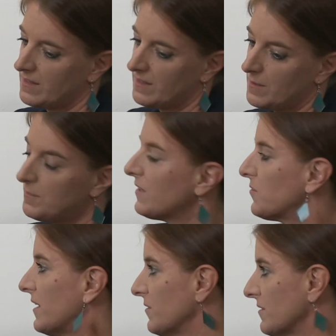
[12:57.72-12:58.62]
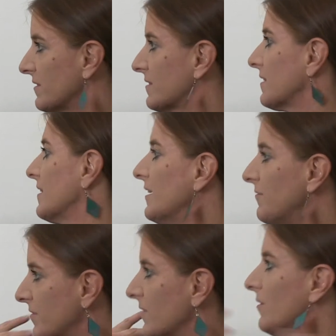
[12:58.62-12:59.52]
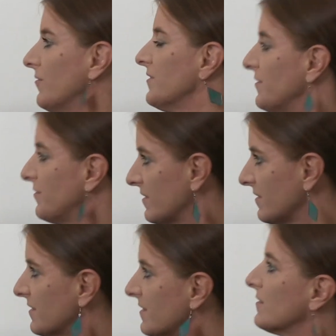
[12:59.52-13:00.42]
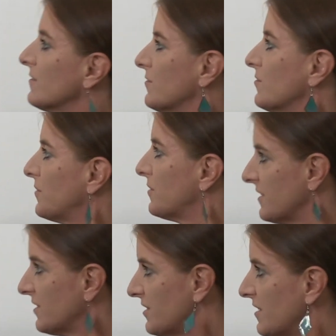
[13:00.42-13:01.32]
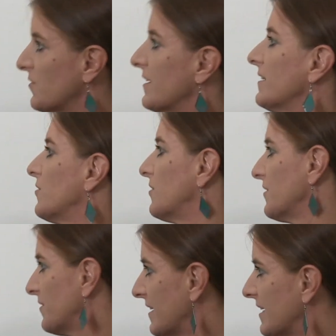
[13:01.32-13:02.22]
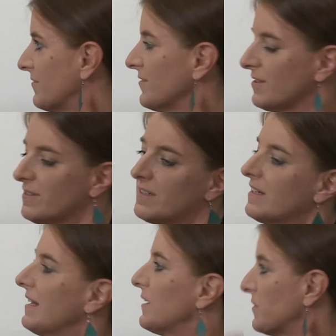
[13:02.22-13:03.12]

backgrounds have often difficulties to support their children, or if they have not the language